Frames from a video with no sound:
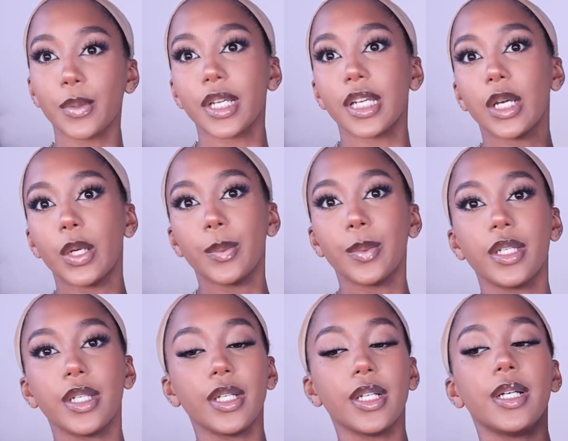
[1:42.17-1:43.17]
and we're gonna
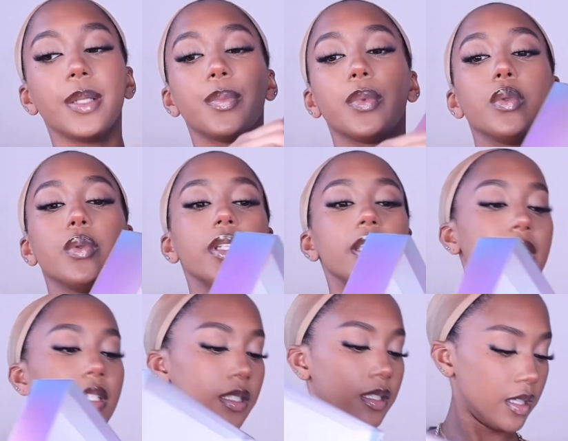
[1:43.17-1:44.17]
open her
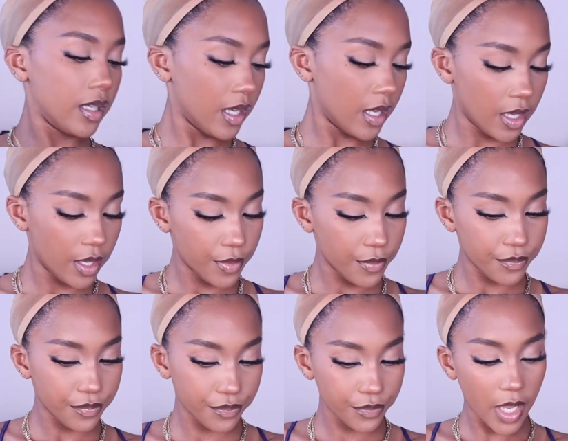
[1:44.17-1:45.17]
up.
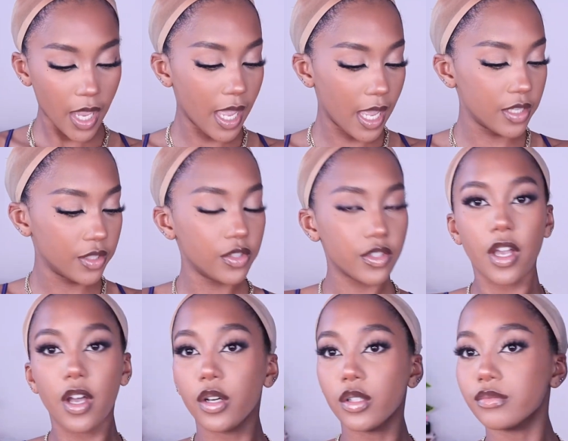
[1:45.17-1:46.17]
Okay,
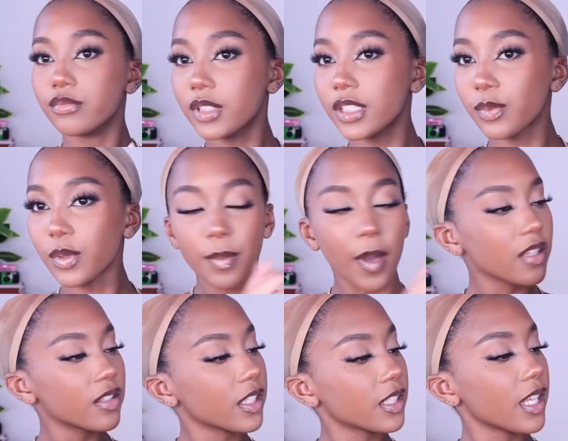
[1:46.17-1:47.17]
so this is what the
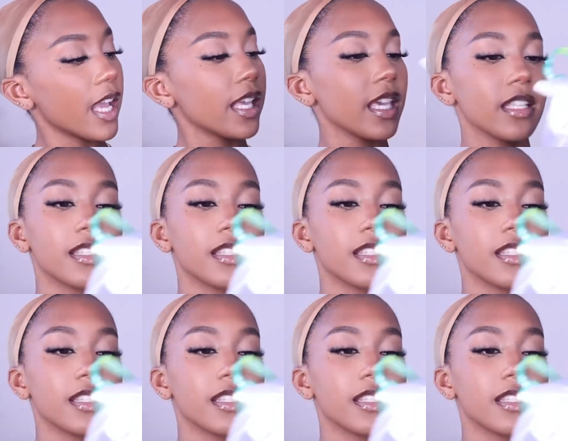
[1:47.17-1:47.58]
box looks like.